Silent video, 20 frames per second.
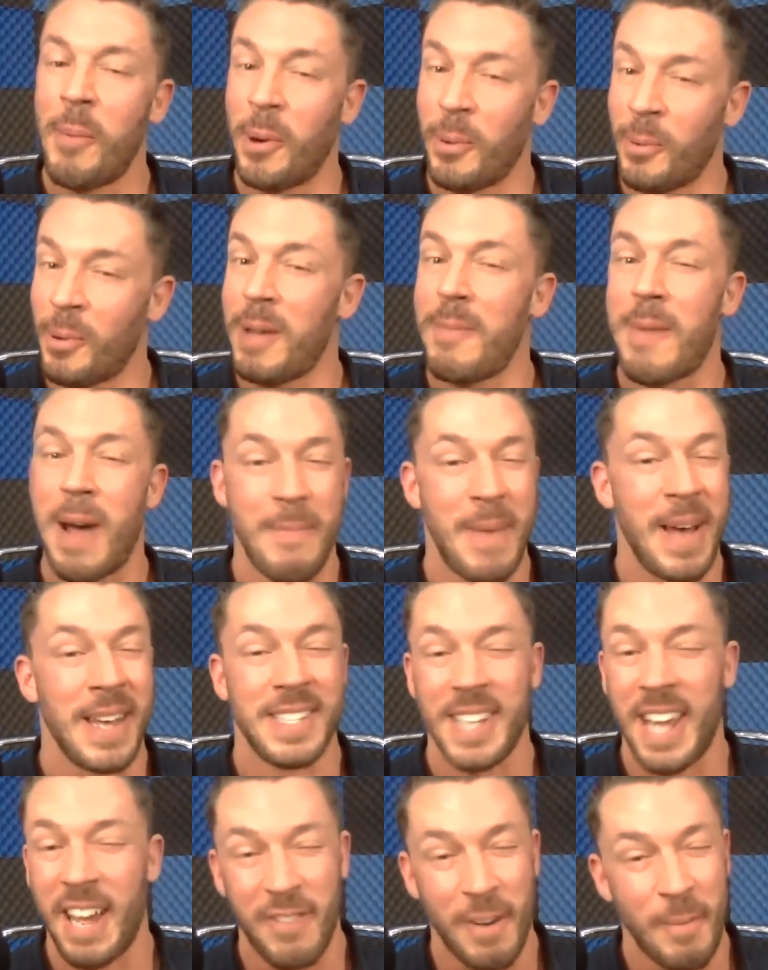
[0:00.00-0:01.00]
moment really my
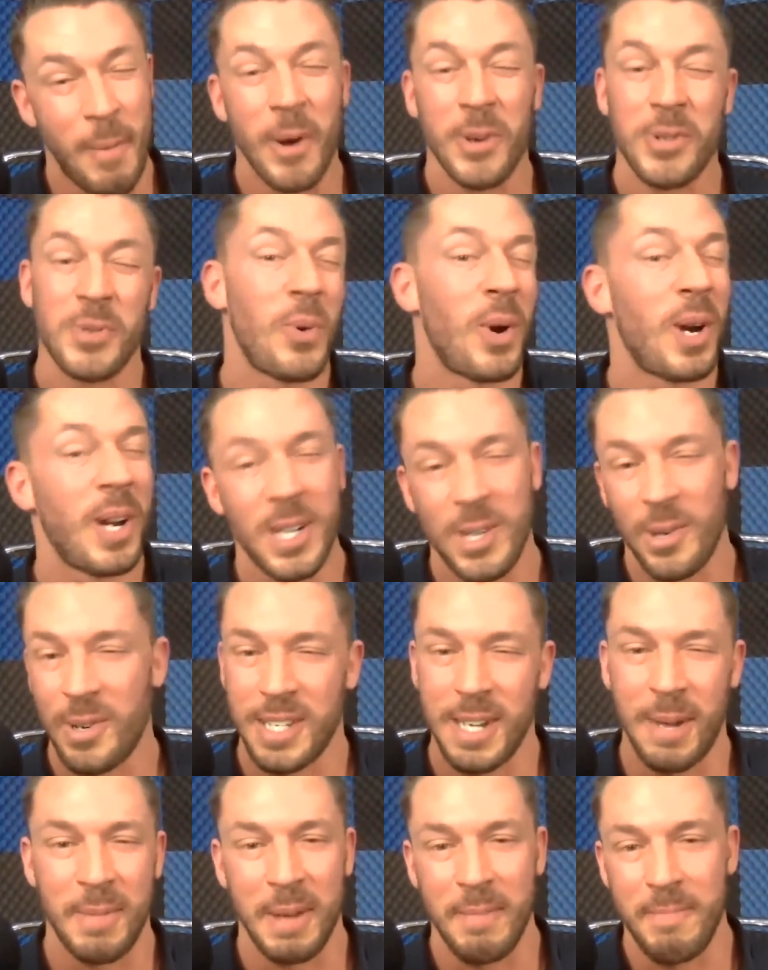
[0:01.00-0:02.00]
best life? I'm always working
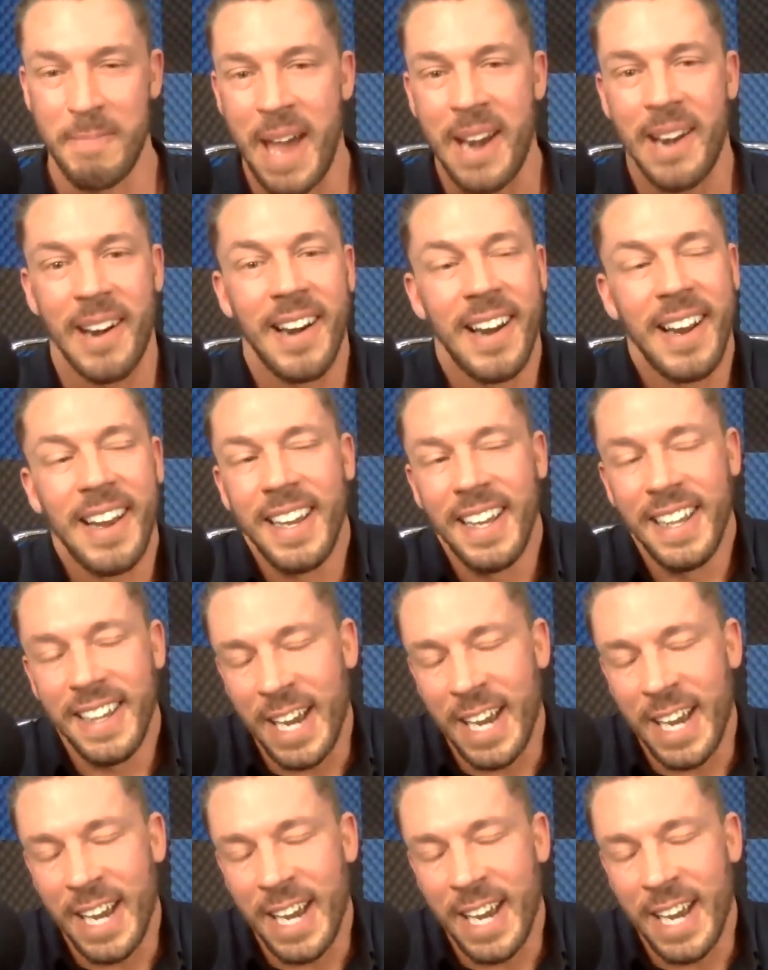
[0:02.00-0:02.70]
towards something better.